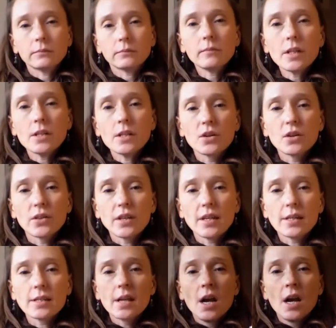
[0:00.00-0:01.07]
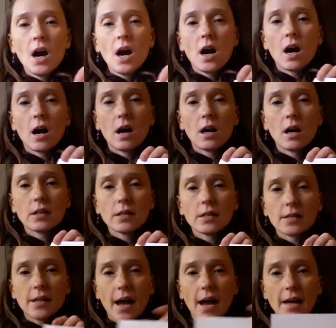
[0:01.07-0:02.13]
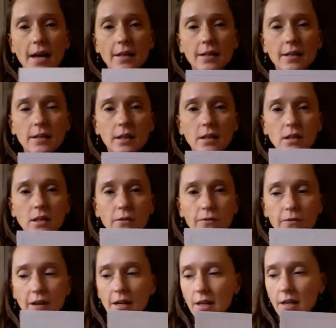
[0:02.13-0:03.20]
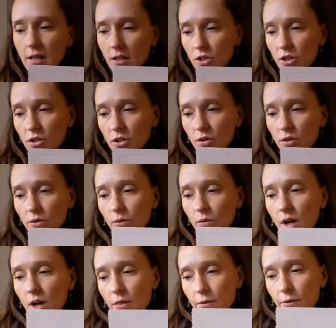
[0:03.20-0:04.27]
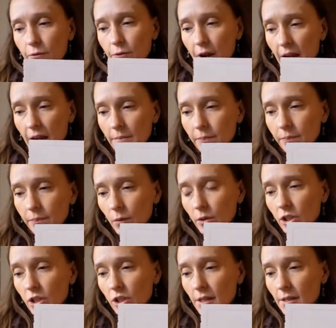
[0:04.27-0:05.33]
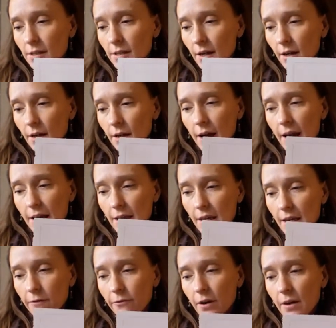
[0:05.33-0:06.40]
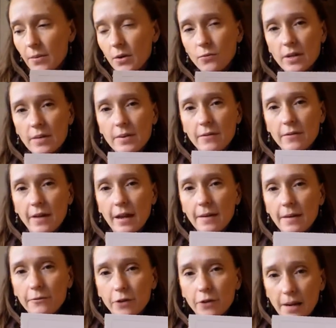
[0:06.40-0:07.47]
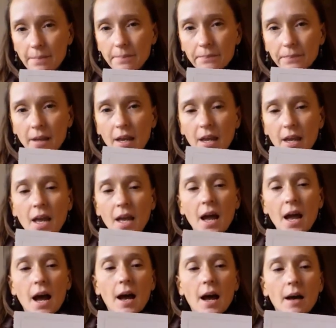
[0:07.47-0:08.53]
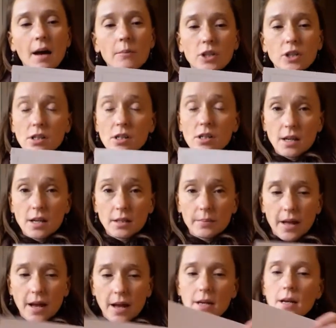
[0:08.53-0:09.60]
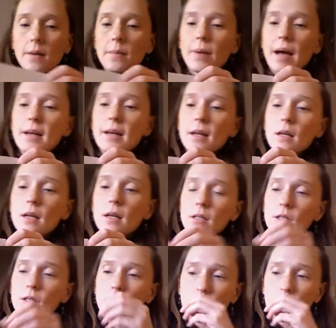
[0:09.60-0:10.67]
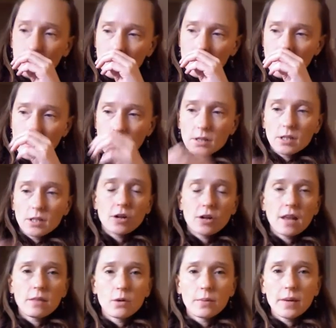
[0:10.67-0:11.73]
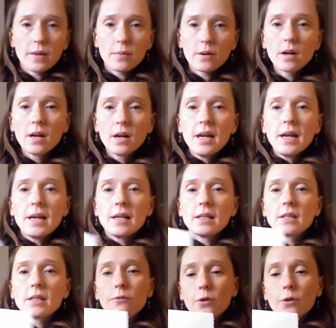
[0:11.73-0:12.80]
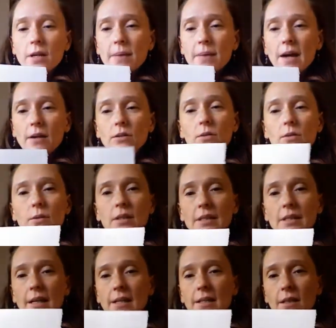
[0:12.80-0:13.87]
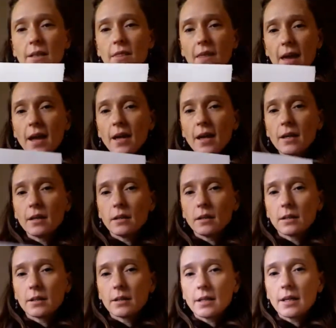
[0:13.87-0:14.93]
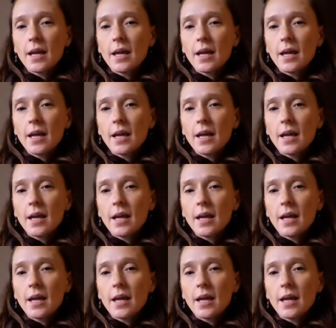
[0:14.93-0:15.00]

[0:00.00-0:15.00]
So these are sized to fit into the frame, which is a IKEA frame, a Reba frame, which is not supplied. But so this paper is Strathmore paper. It's 40 pounds, so it's nice and thick, you can see,